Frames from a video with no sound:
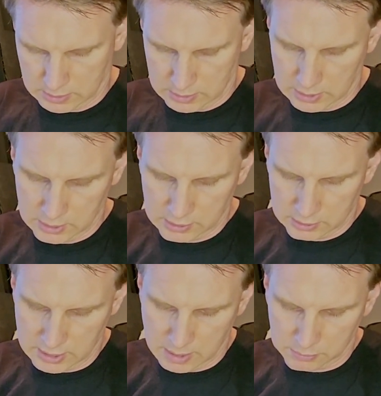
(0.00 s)
and it just
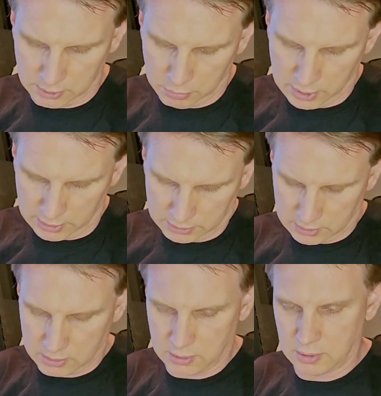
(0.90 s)
snaps into place.
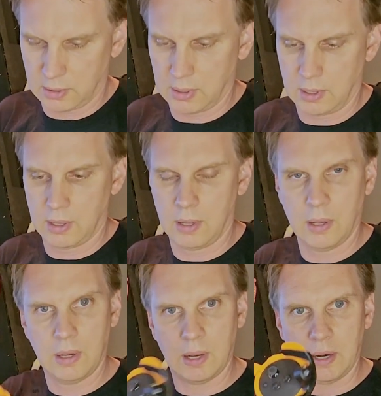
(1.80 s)

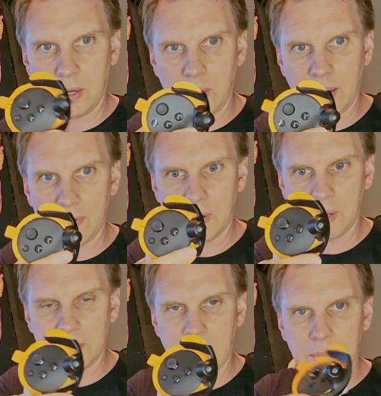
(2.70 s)
Now you have it
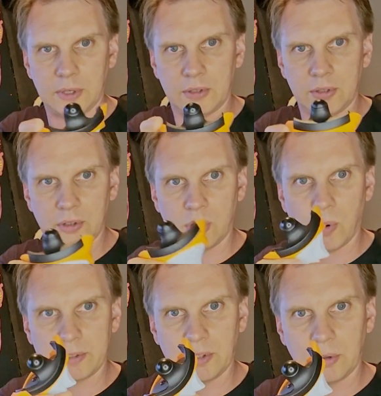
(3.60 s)
adapted to your
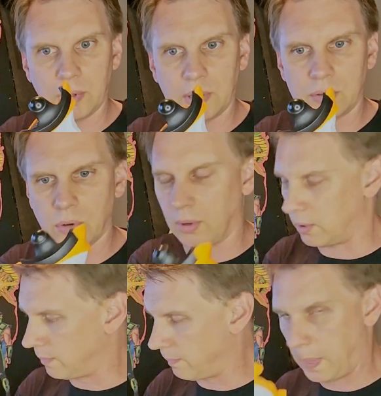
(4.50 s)
Quest 3
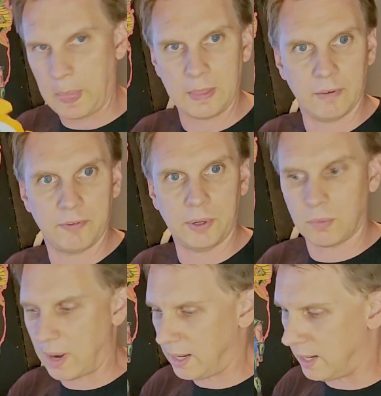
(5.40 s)
controller. Now for your
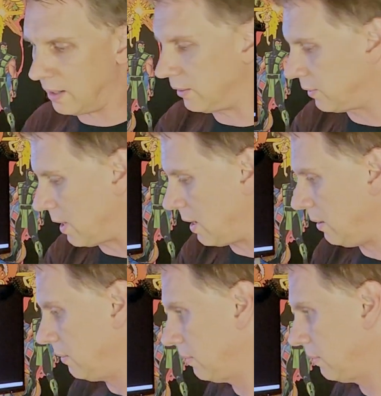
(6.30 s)
right-handed side,